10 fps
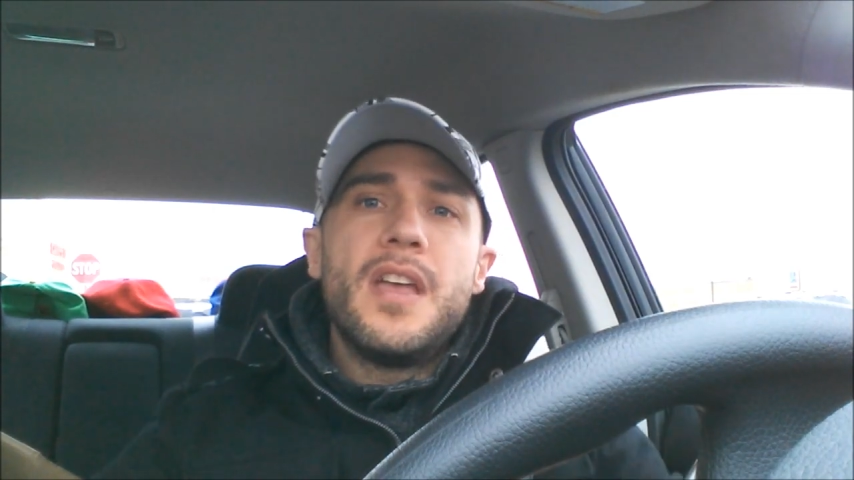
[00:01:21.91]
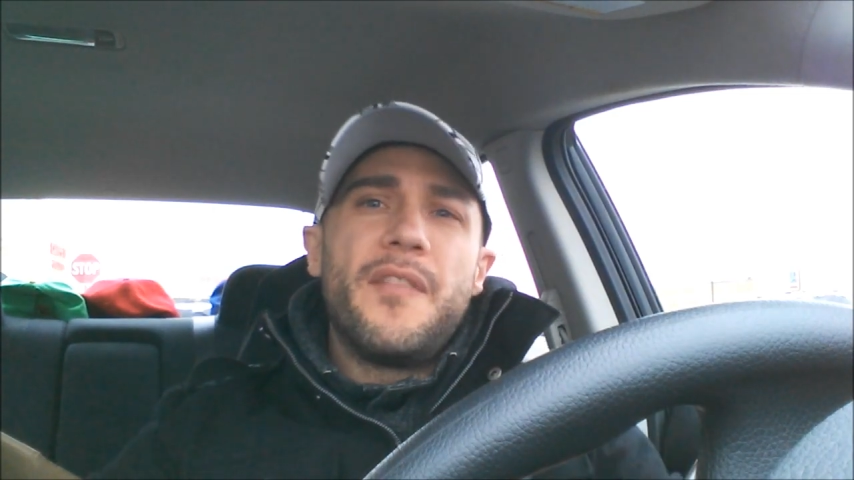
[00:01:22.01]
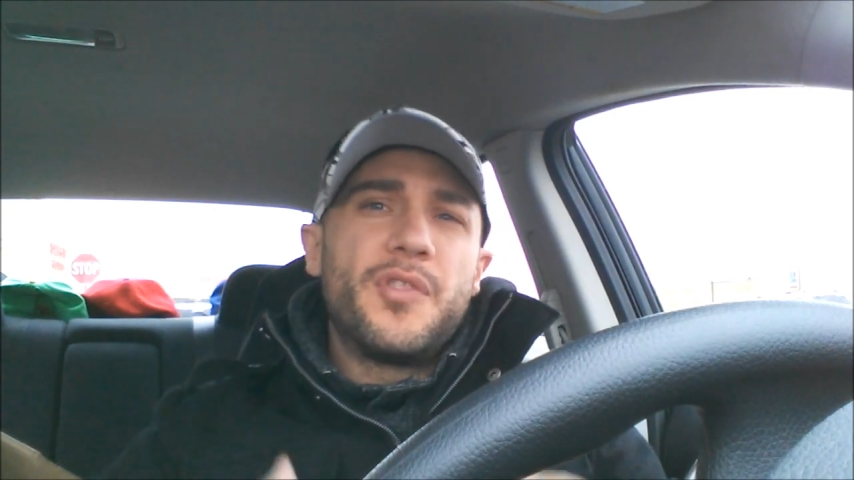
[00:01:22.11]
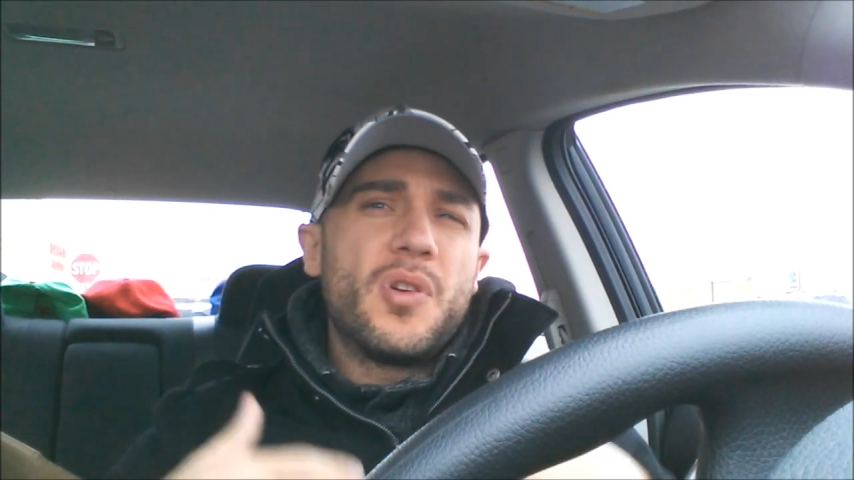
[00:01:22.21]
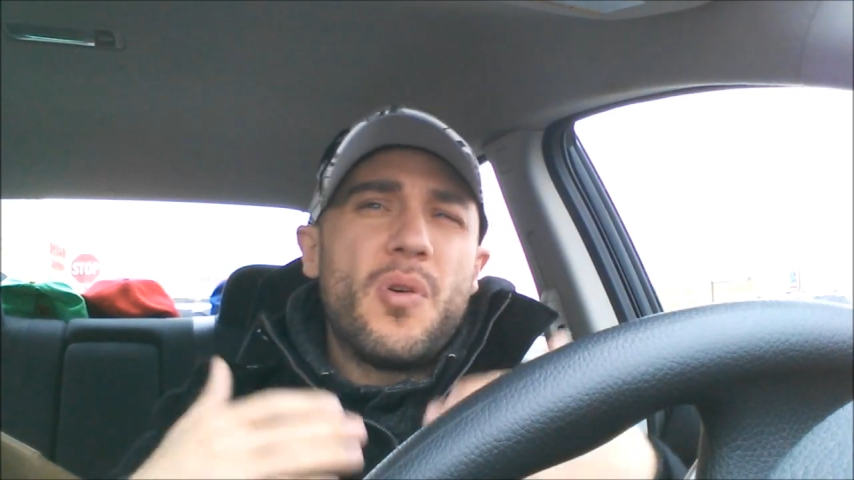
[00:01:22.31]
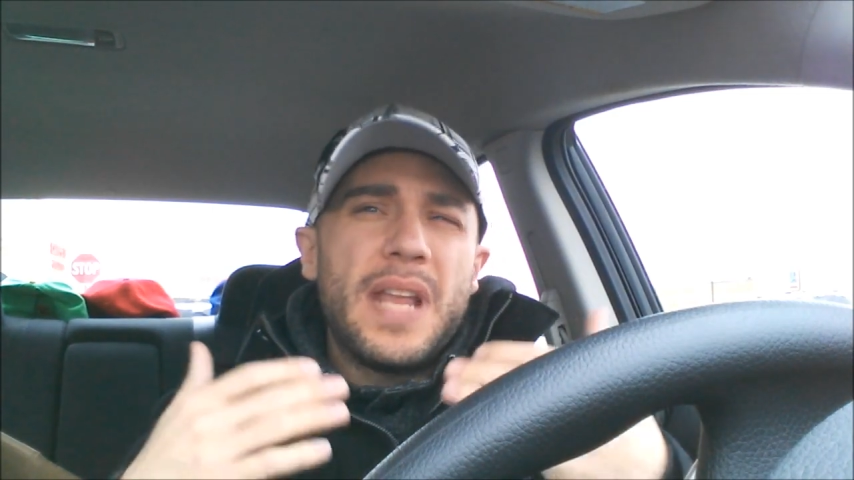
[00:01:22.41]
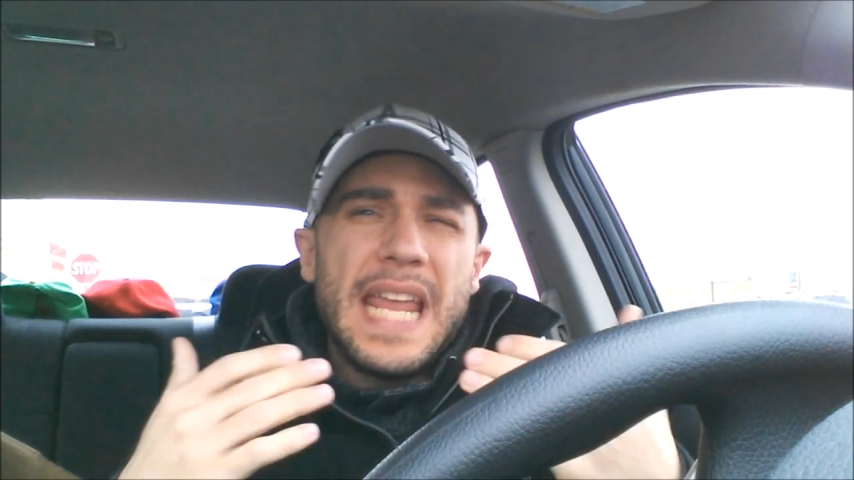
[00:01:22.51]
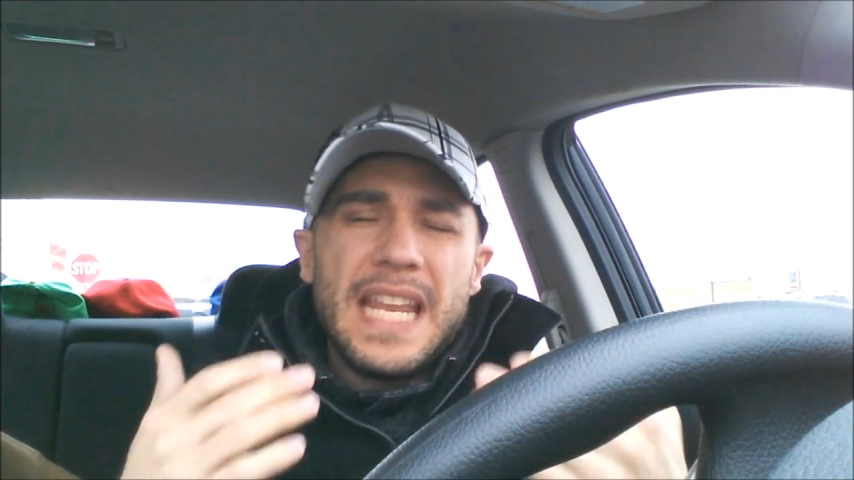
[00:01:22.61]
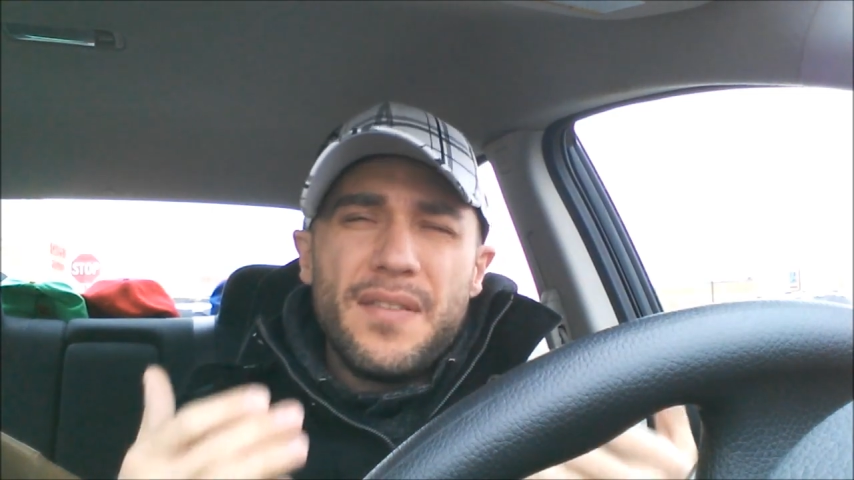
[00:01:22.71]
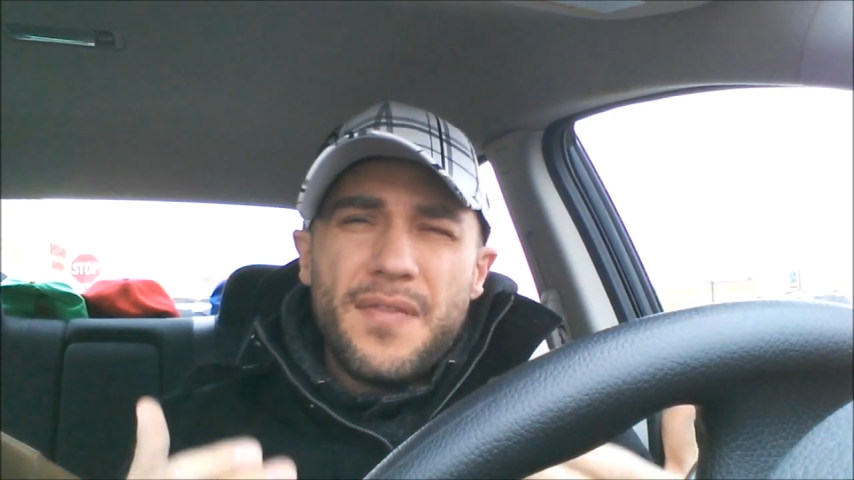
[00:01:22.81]
If you're going
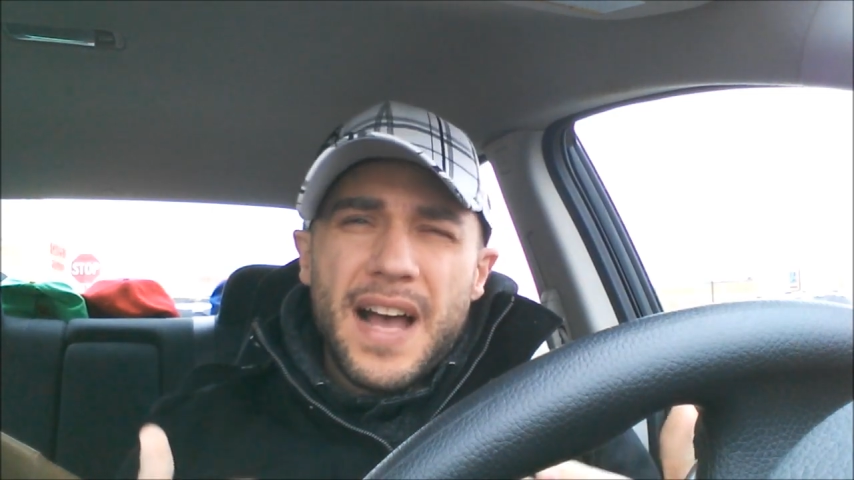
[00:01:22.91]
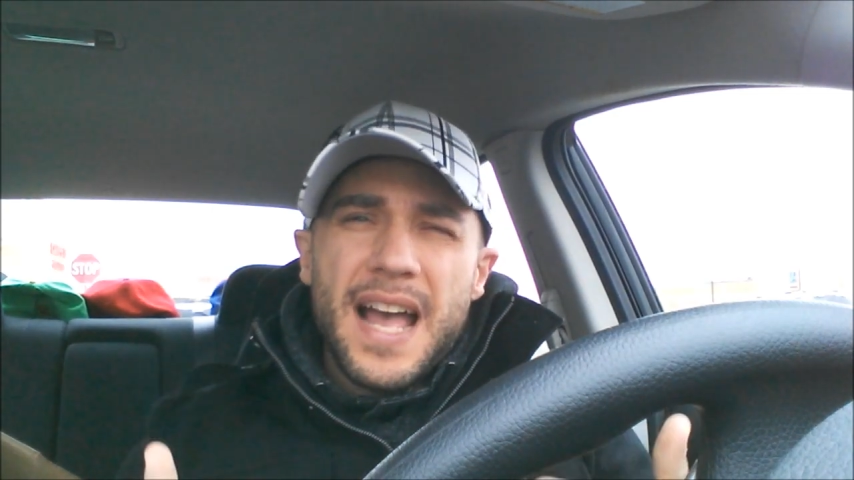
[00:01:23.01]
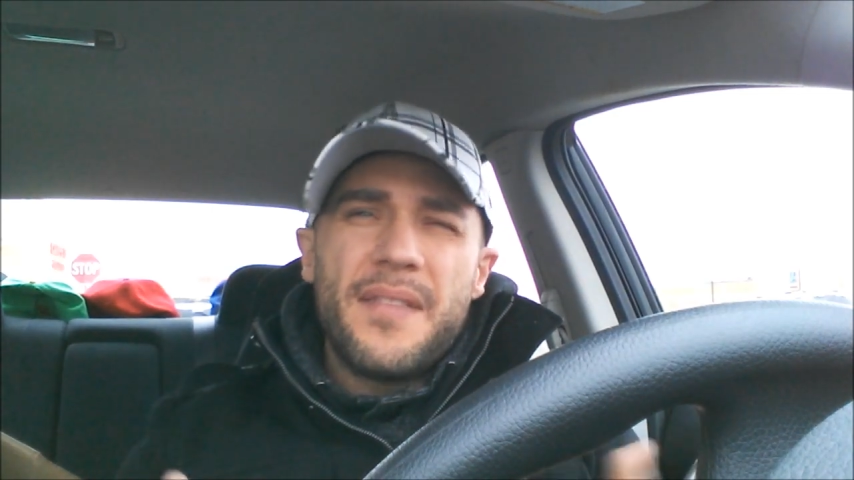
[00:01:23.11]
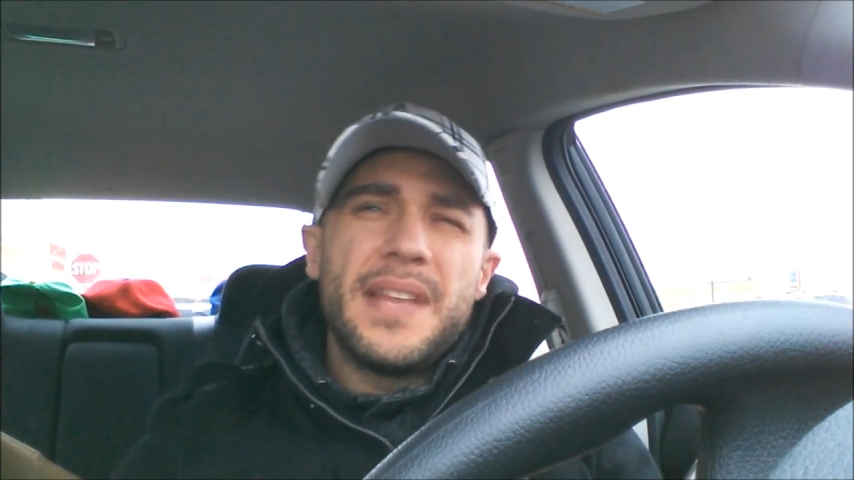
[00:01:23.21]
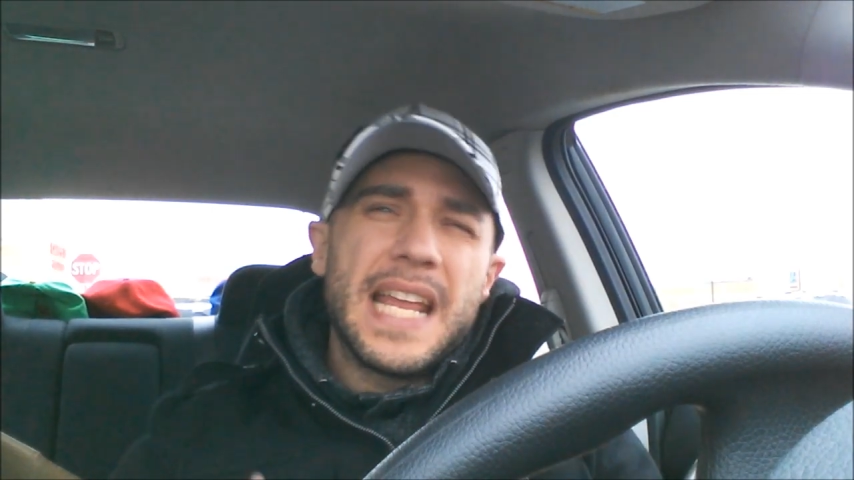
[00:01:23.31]
85,